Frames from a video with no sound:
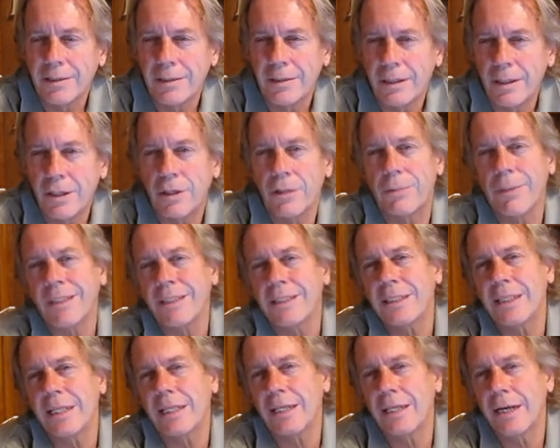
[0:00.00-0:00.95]
you know, the best
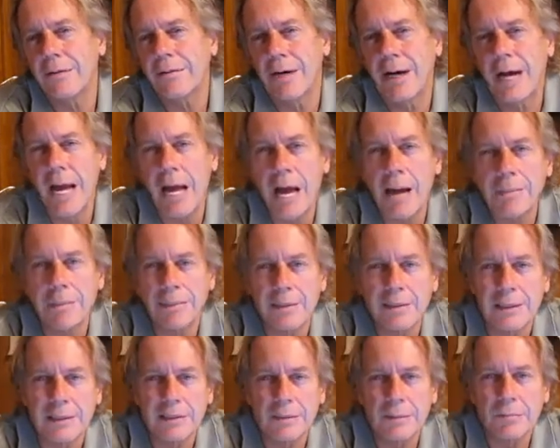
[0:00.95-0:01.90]
thing that could ever
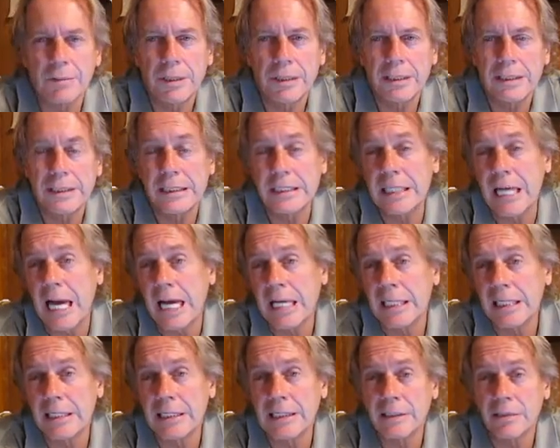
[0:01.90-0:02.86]
happen, is, really
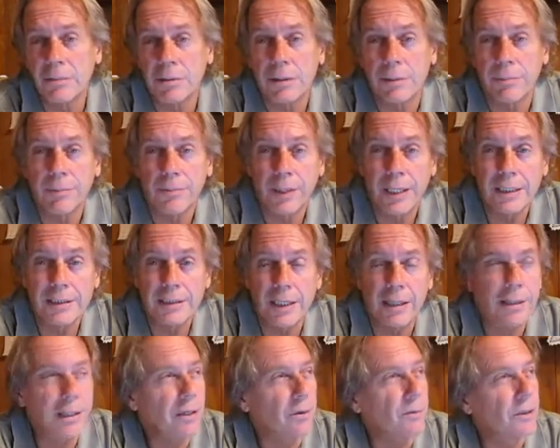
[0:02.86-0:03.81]
sadly, is when the
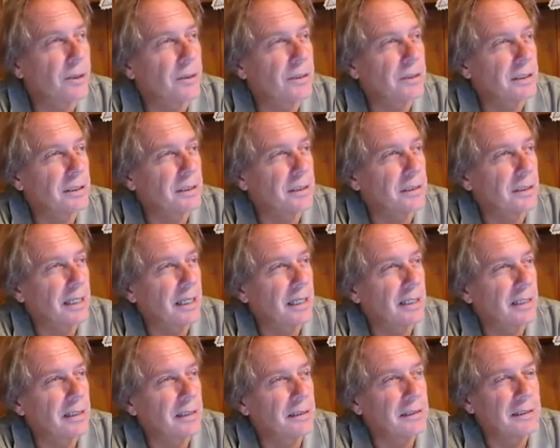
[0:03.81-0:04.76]
president, I think, what was it, like
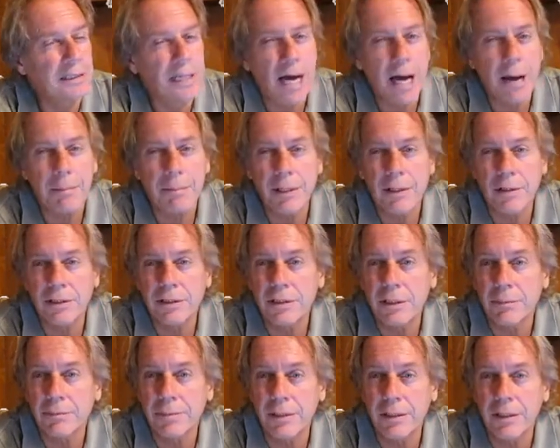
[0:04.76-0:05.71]
Zambia or
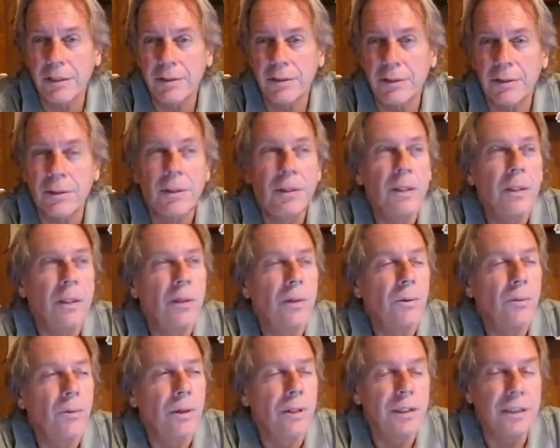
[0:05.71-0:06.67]
something, or
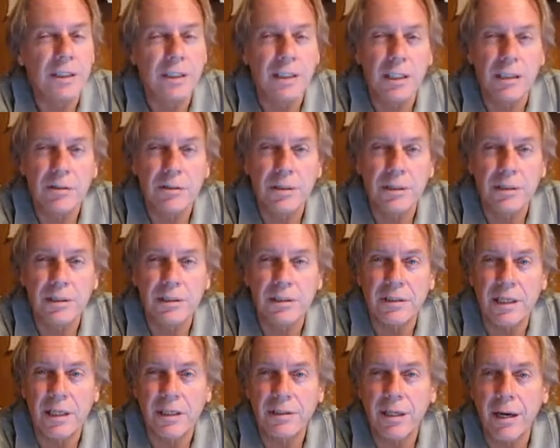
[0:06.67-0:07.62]
one of these countries in
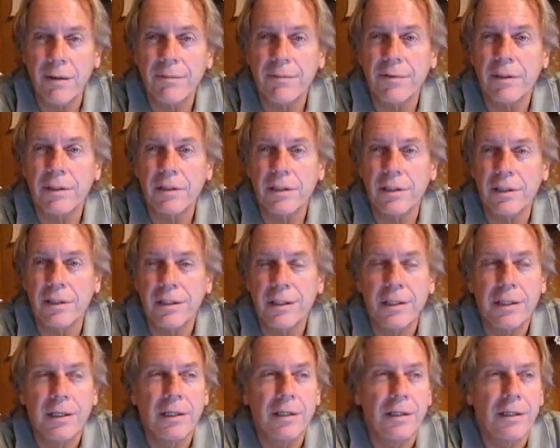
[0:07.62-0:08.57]
South Africa,
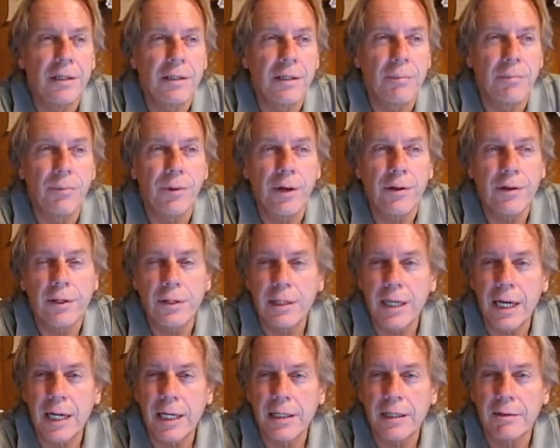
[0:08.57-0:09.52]
the brother
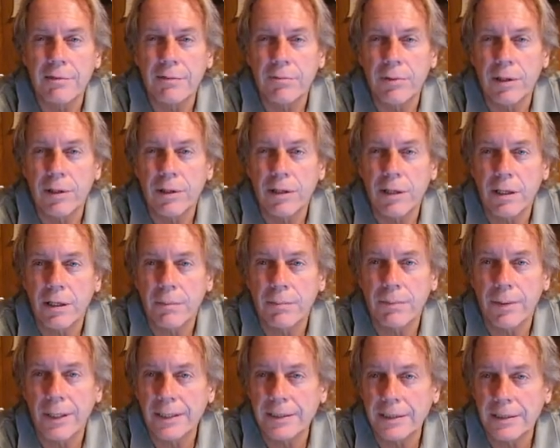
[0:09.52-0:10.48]
died of one of the
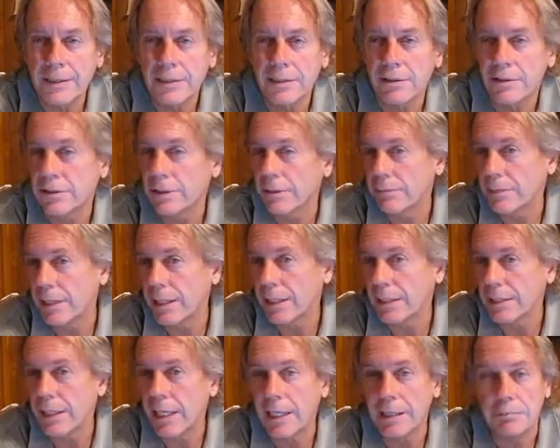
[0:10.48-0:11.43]
presidents or something
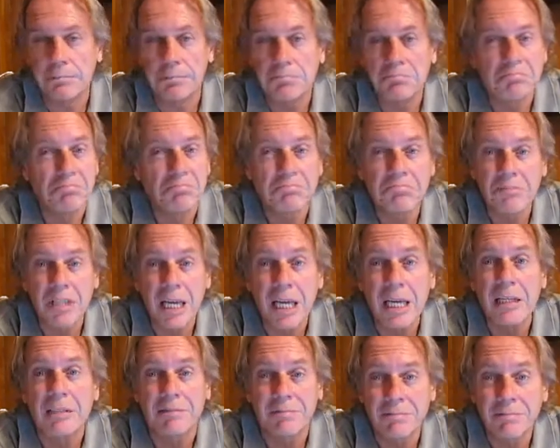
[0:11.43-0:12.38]
like that.
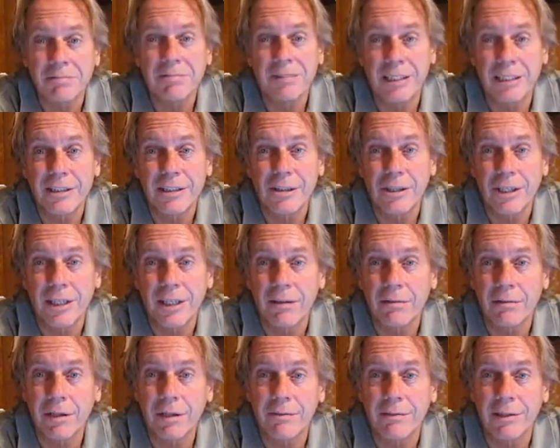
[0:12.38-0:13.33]
Hey, he's going to
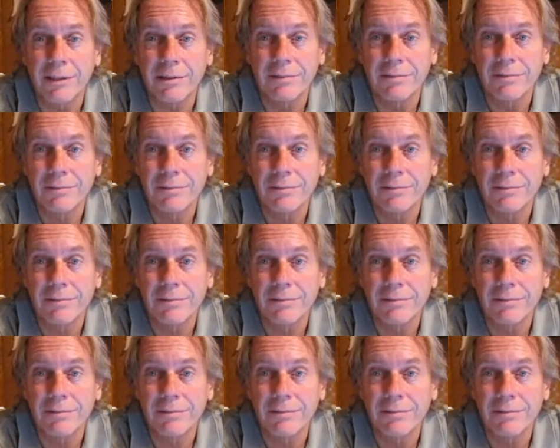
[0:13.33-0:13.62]
get rid of it.